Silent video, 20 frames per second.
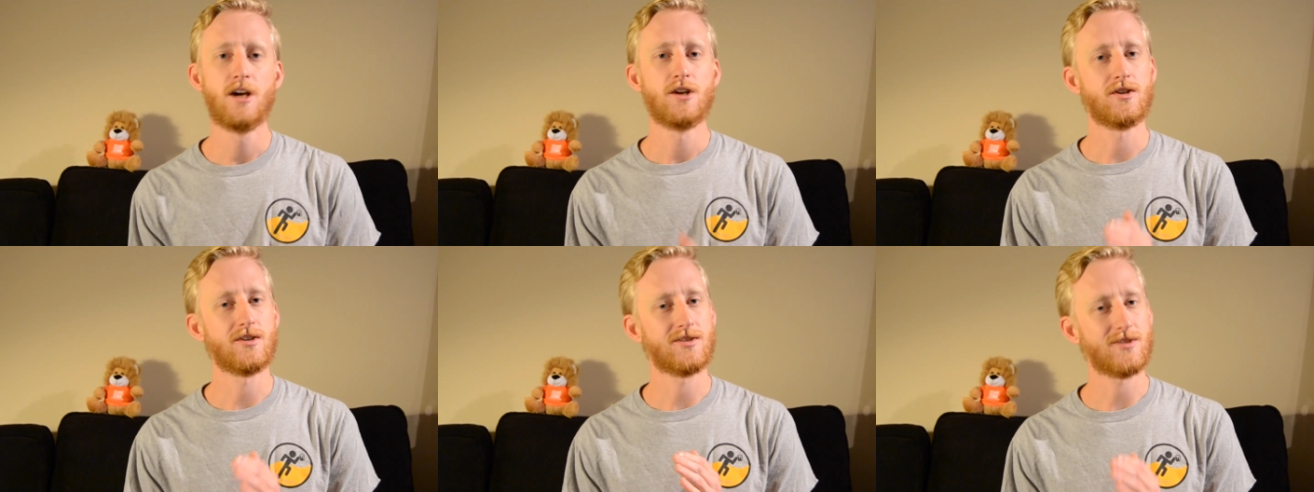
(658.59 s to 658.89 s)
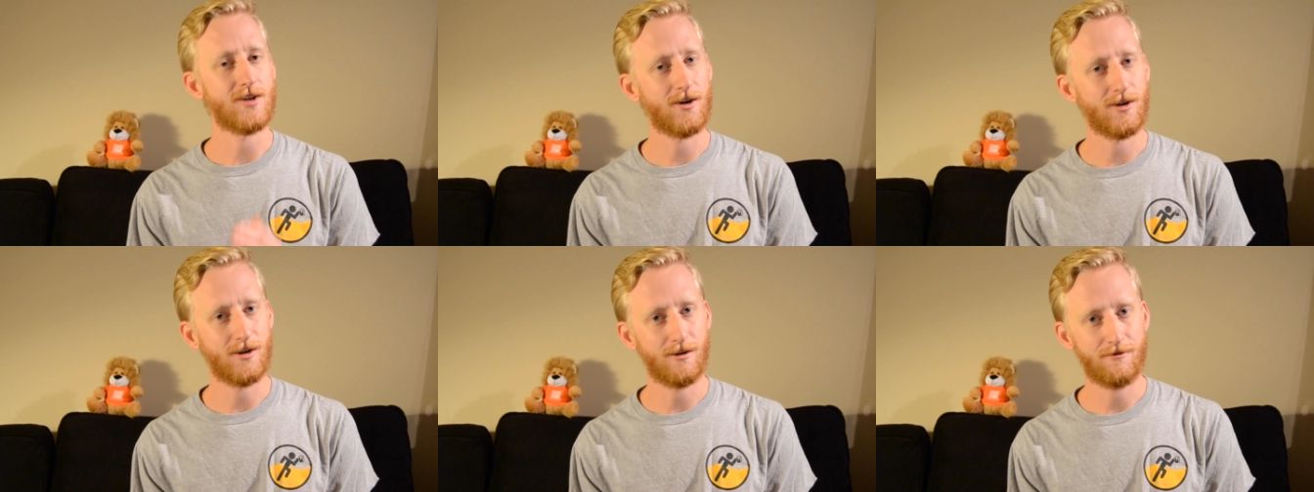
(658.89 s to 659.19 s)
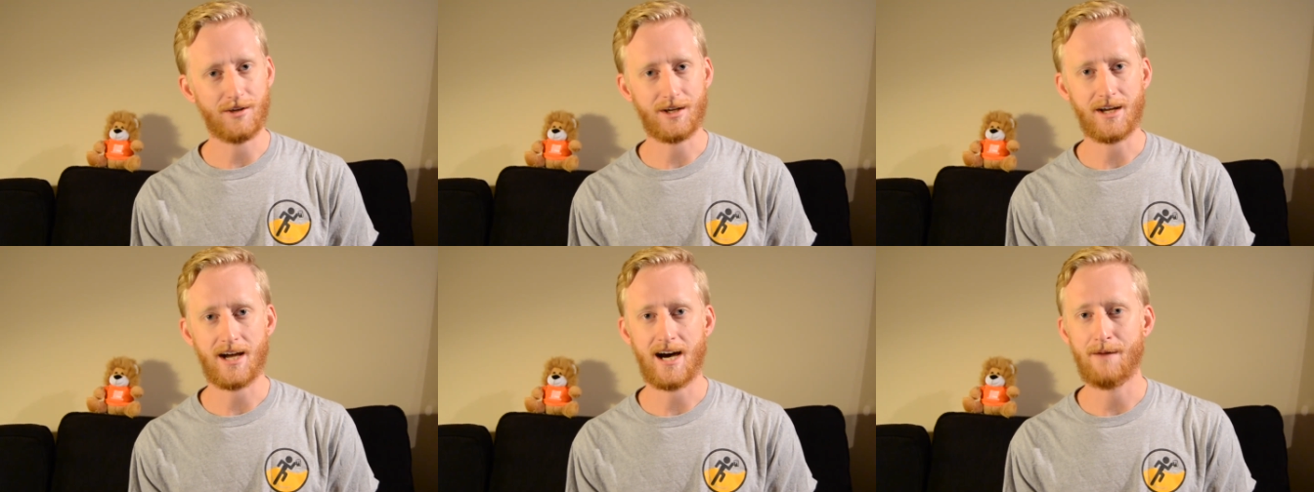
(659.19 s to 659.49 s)
just all
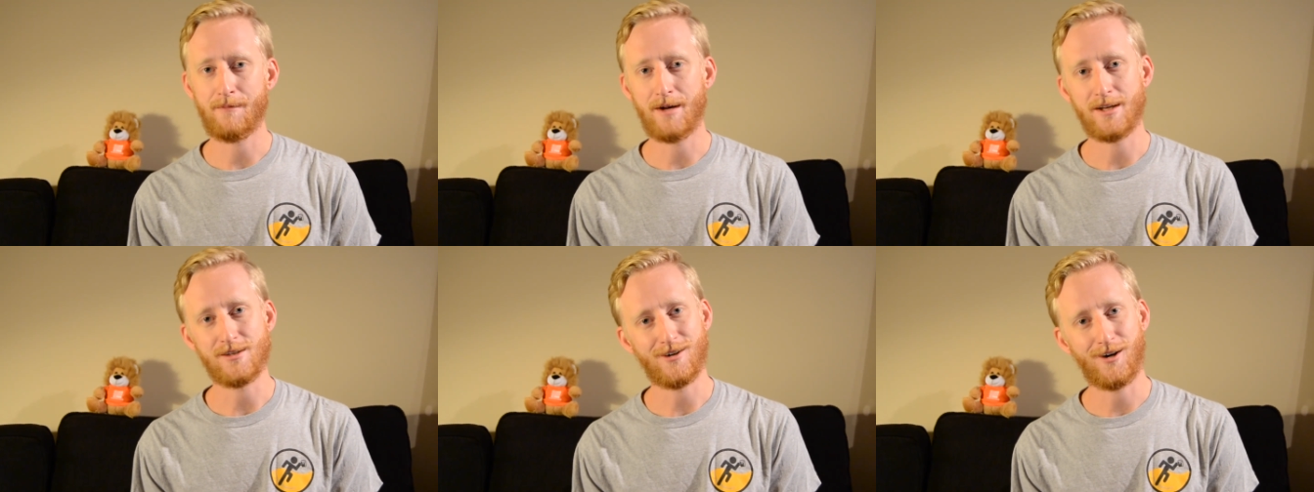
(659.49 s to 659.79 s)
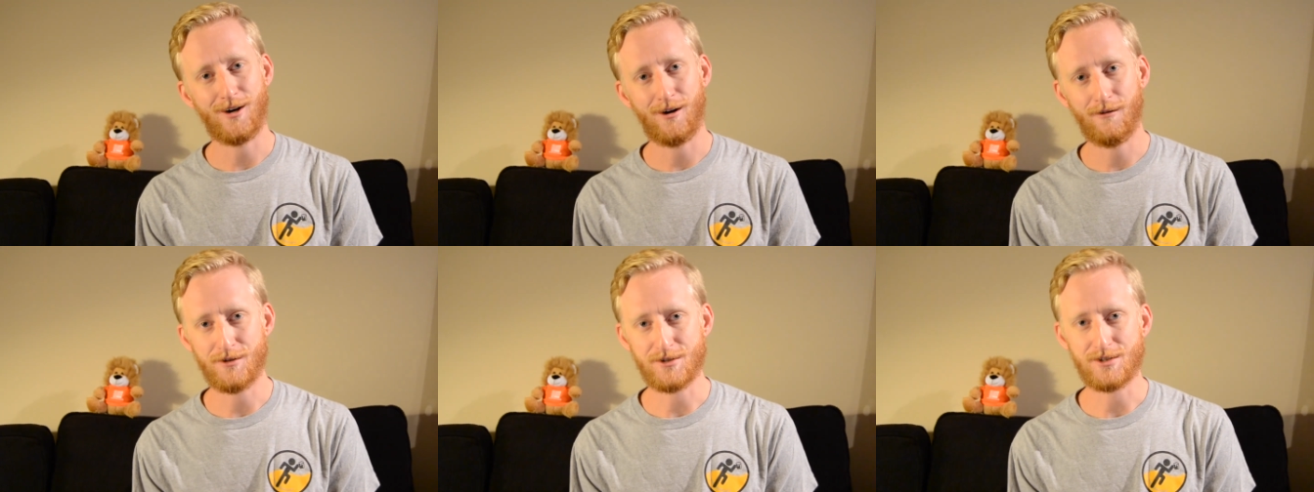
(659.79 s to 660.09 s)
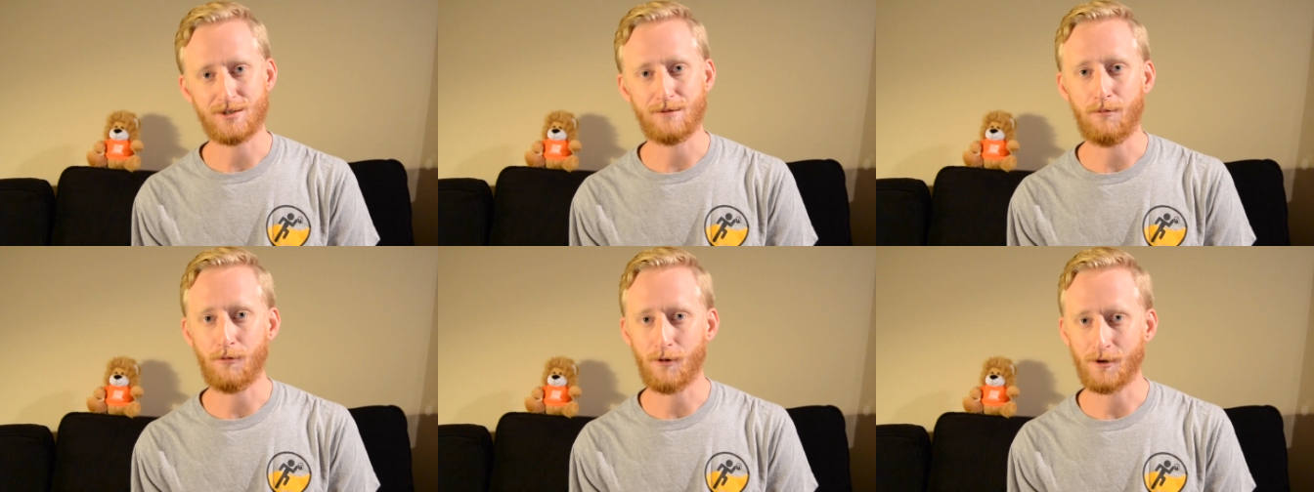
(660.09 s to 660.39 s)
of the comments, all of the
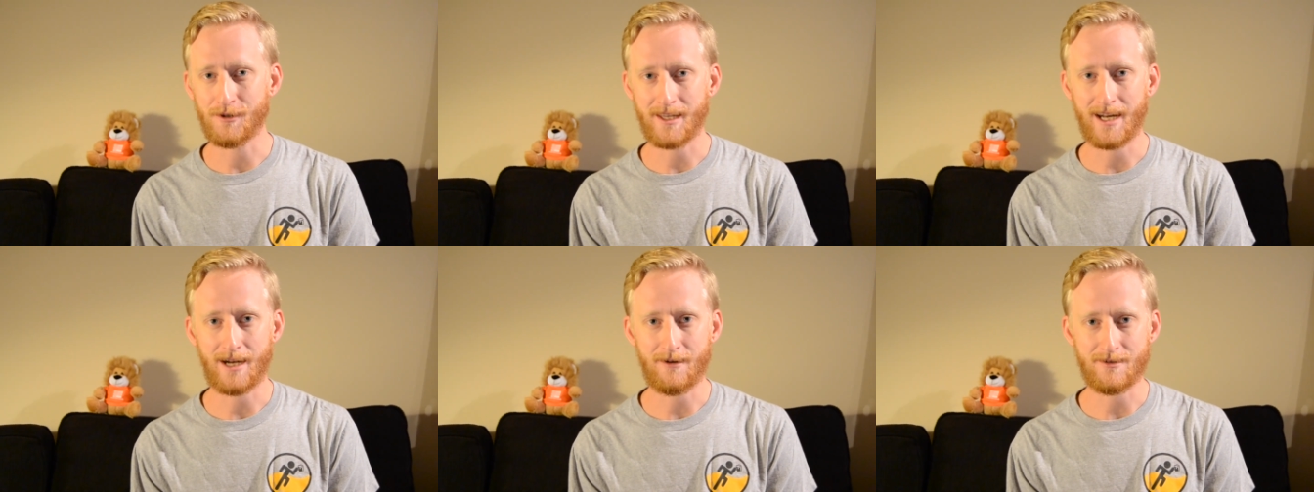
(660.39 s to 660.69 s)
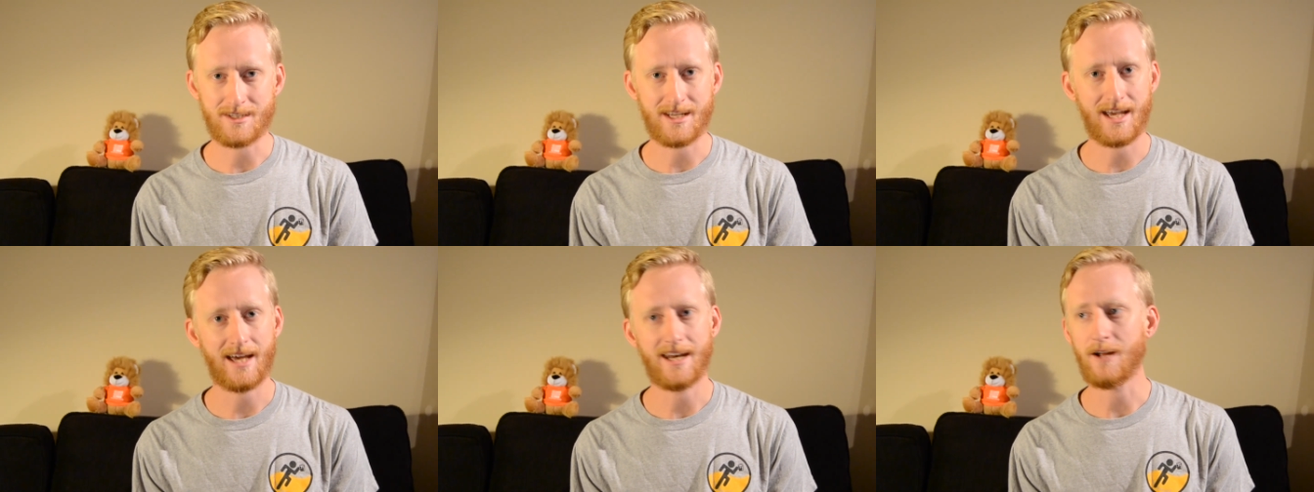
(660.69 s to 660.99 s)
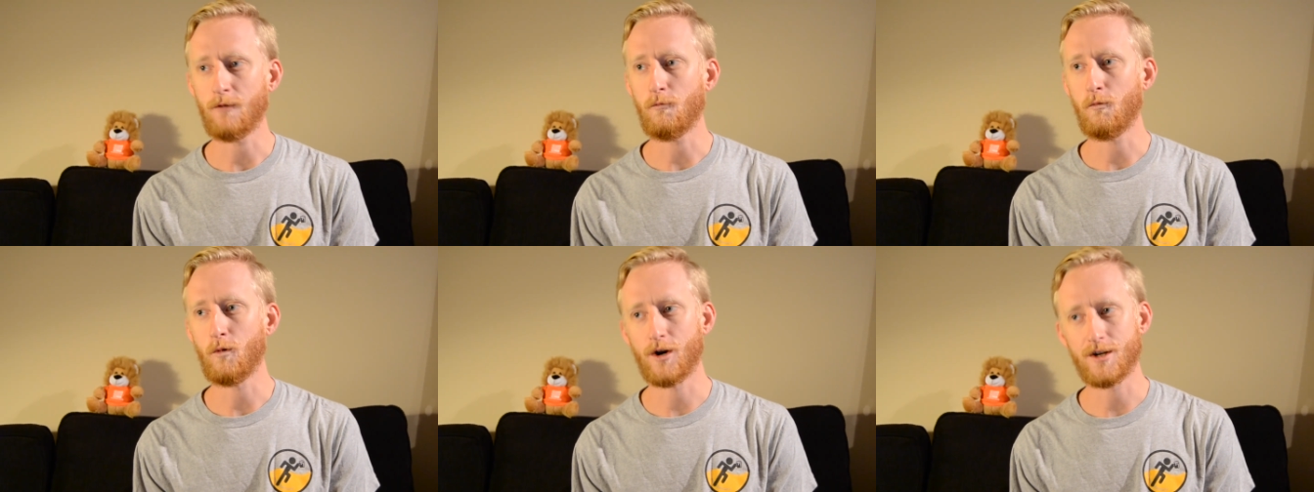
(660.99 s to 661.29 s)
support that I was
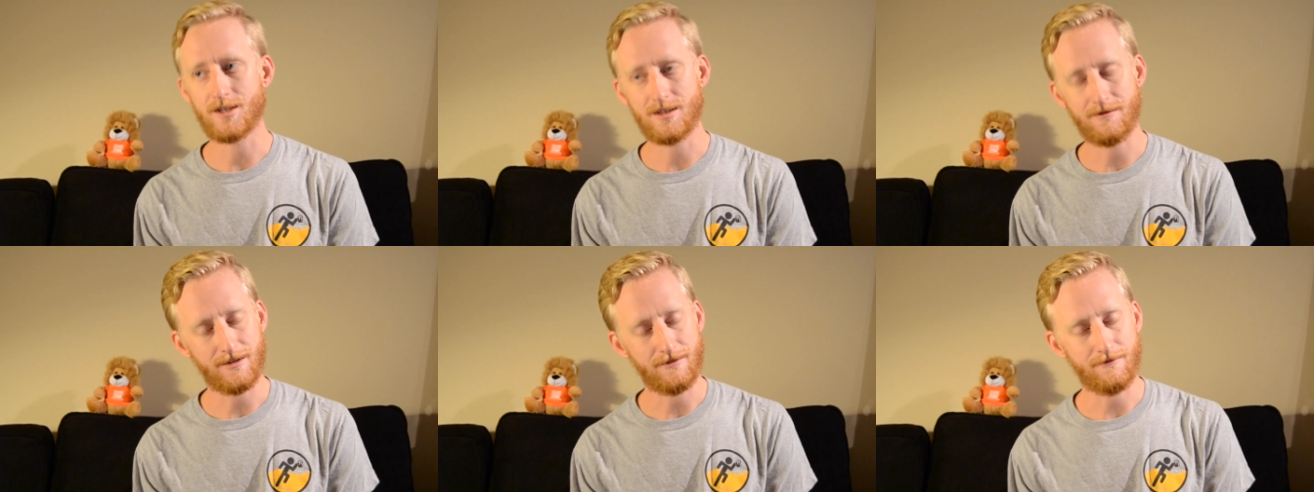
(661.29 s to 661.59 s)
getting, words of